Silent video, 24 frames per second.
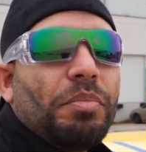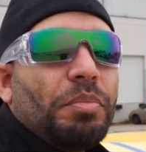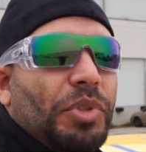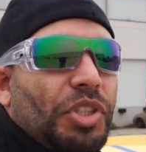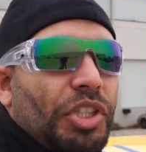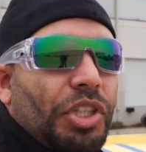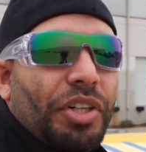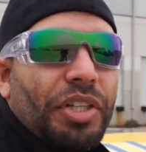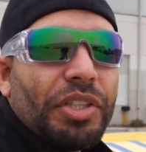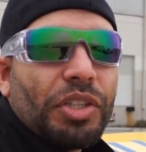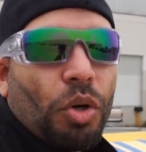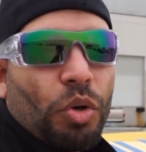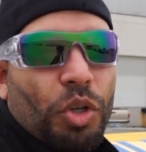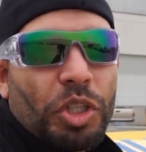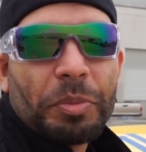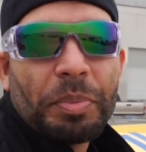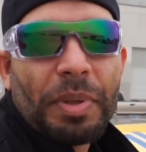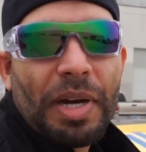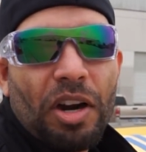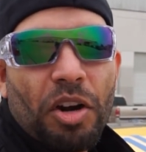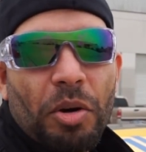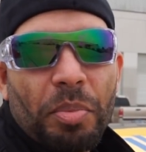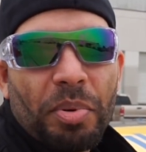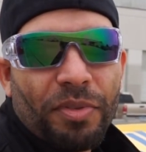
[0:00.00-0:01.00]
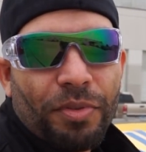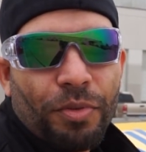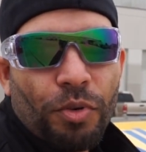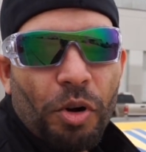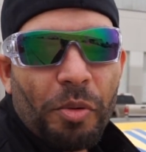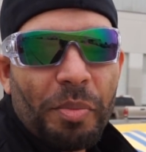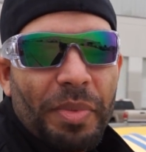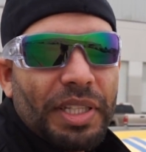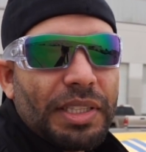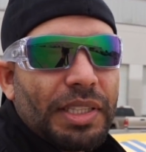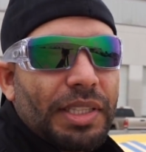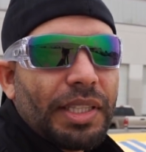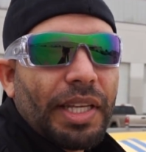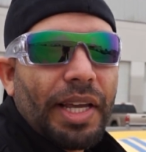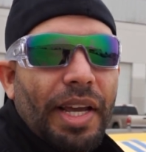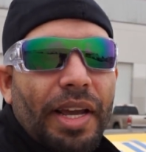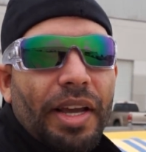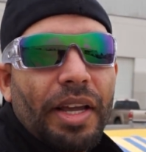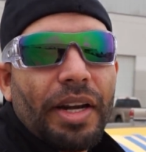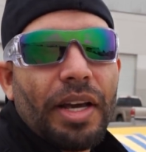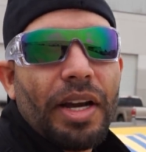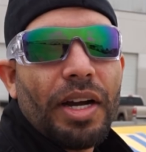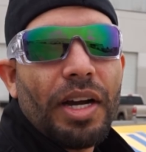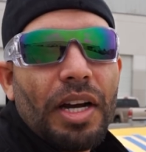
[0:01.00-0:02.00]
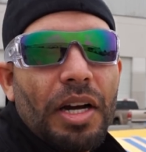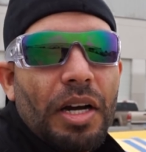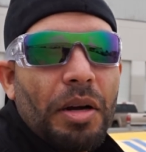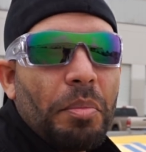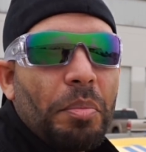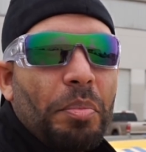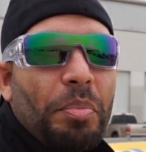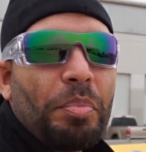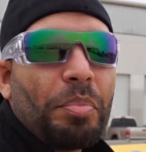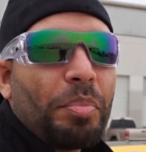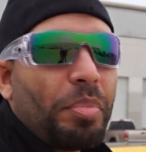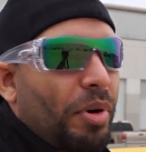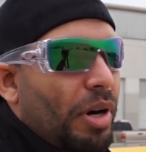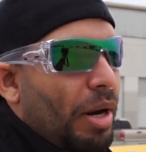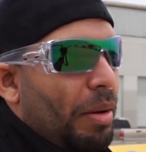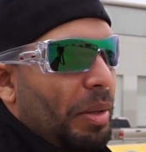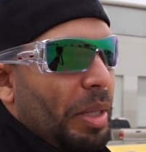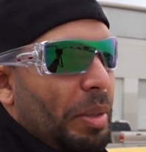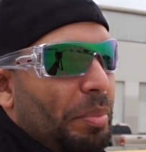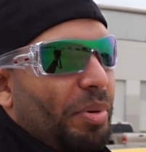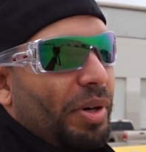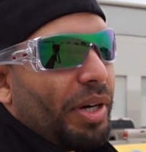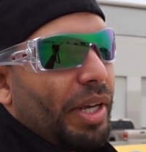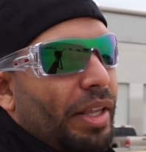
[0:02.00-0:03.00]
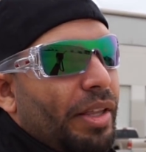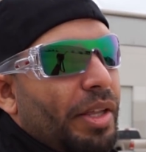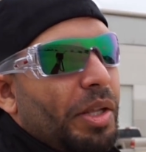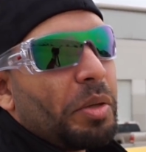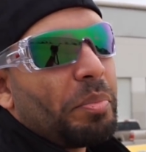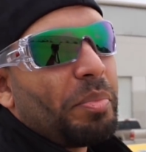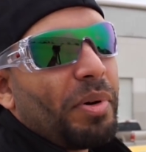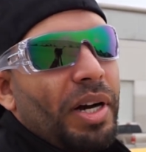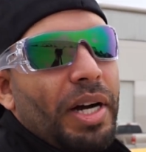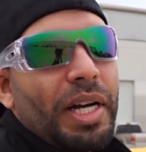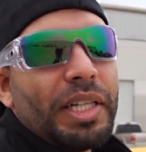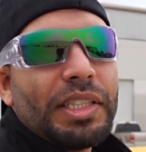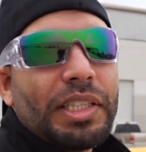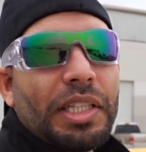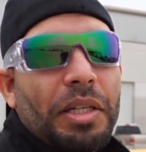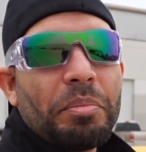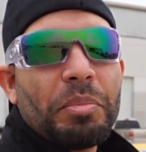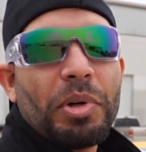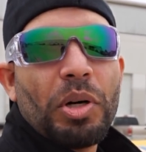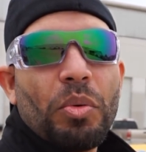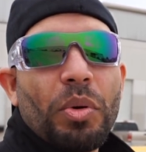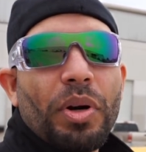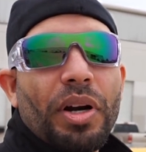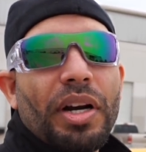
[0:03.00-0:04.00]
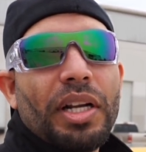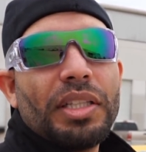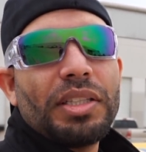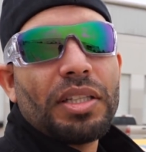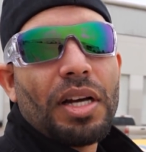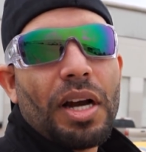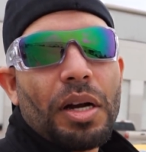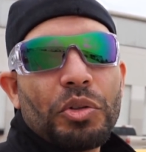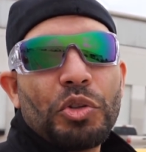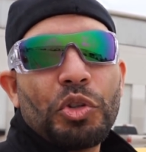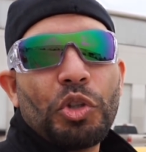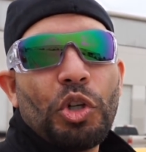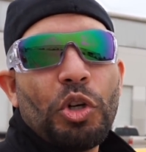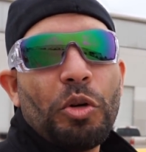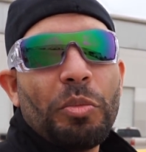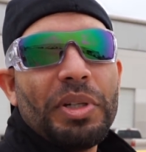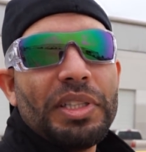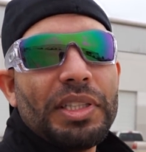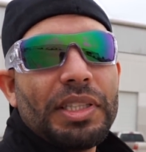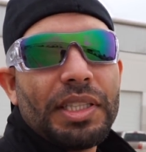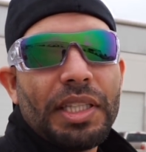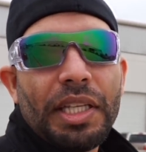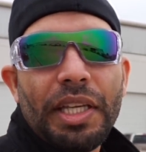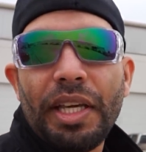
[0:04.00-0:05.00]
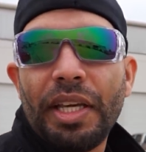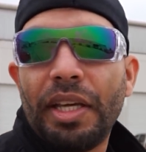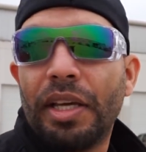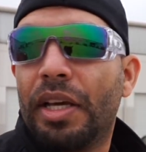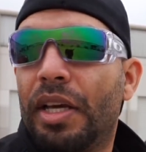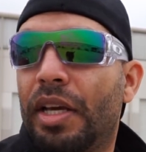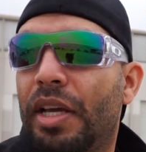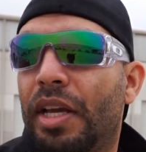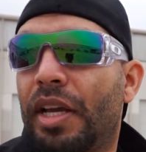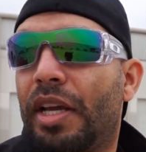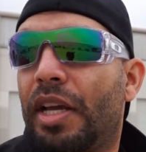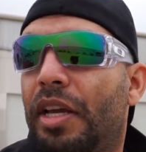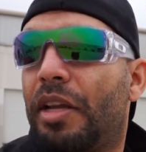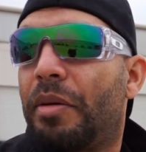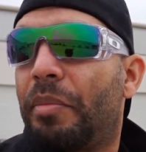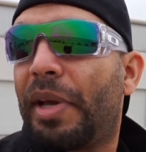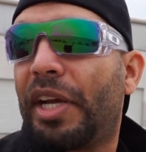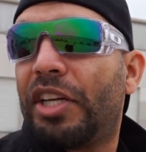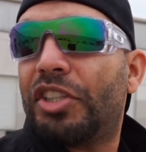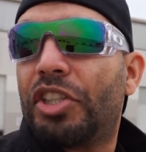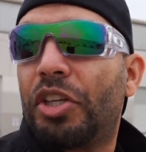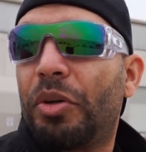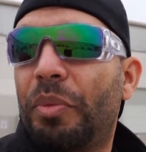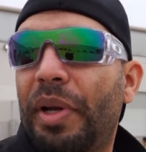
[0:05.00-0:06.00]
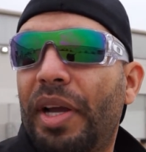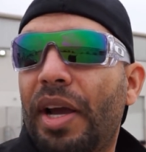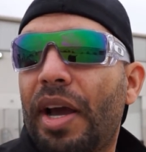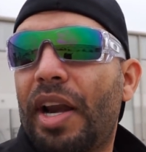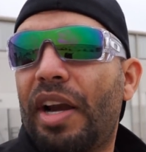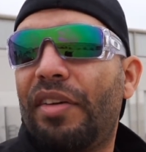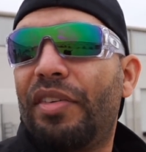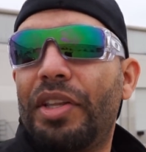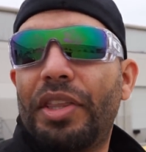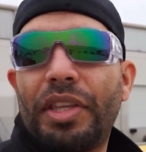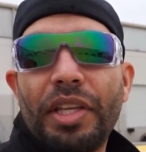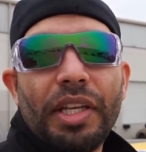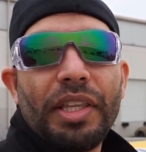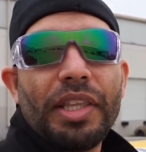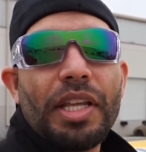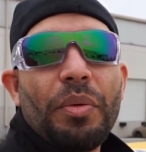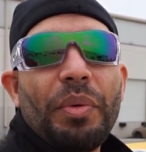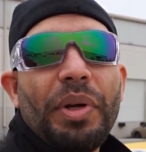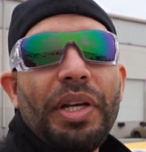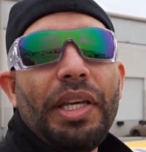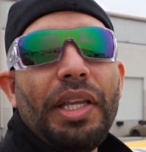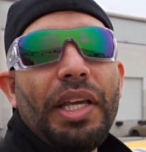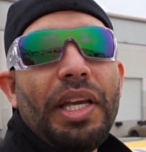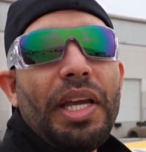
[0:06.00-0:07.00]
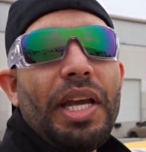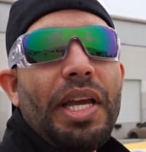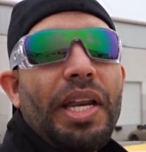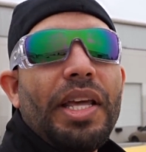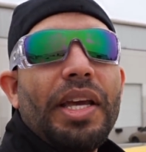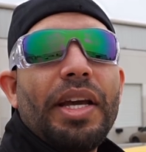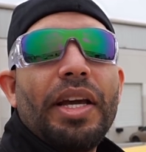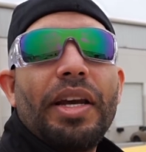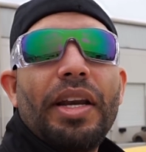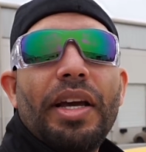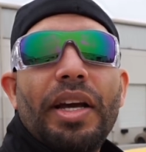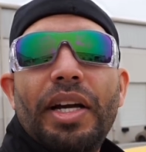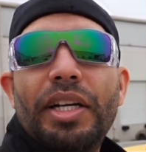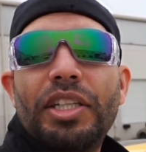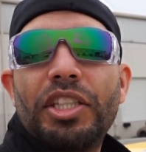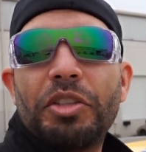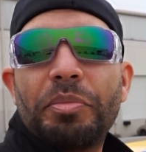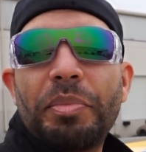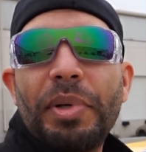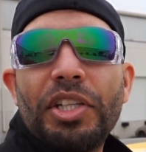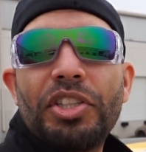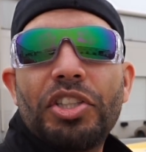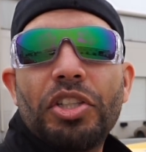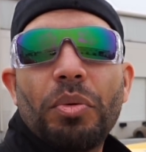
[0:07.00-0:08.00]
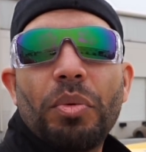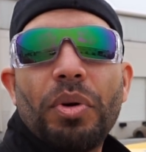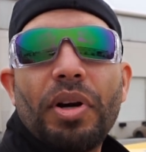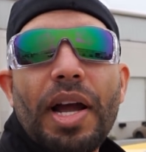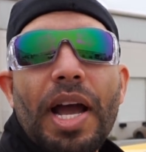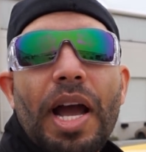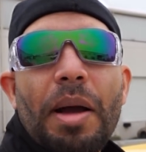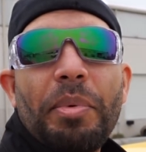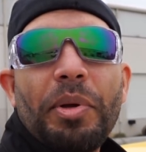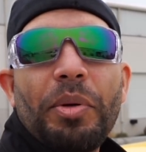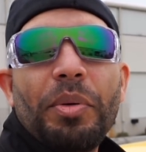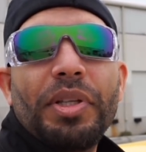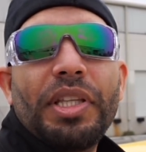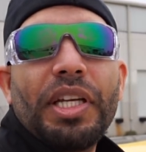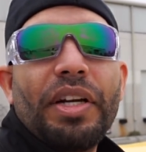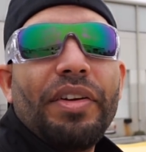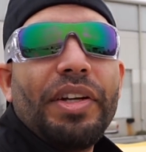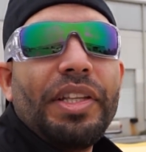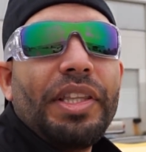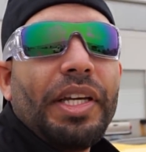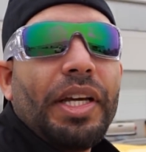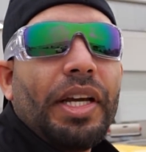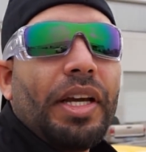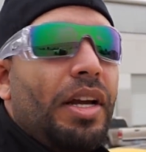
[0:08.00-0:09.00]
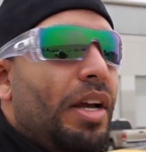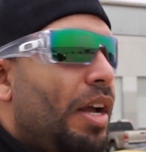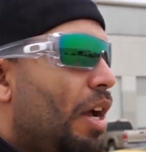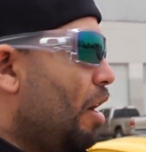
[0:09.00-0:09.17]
Serious Horsepower Performance, and probably putting in the deposit, but we're going to talk to them and see and make sure we got everything that we need and just make sure we're happy with everything.